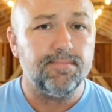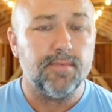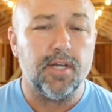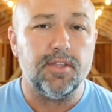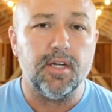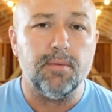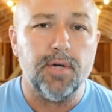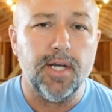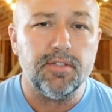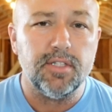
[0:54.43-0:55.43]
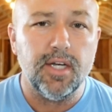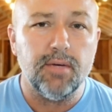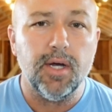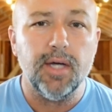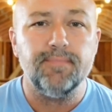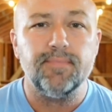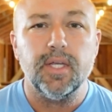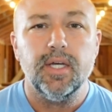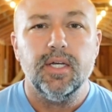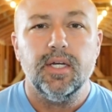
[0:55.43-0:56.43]
I think I'm pronouncing that right.
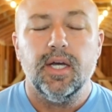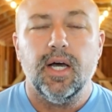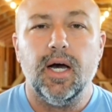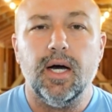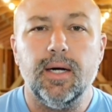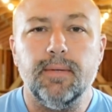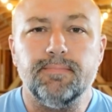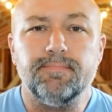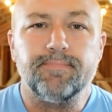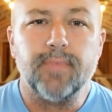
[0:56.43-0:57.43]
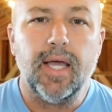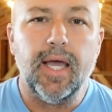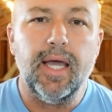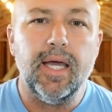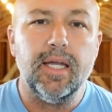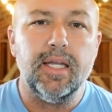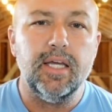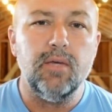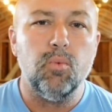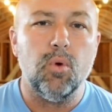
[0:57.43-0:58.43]
And
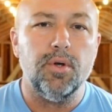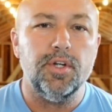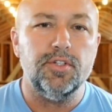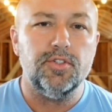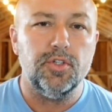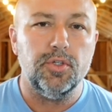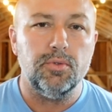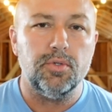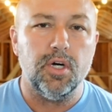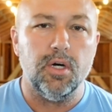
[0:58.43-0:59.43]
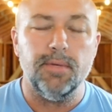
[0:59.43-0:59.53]
he wanted to come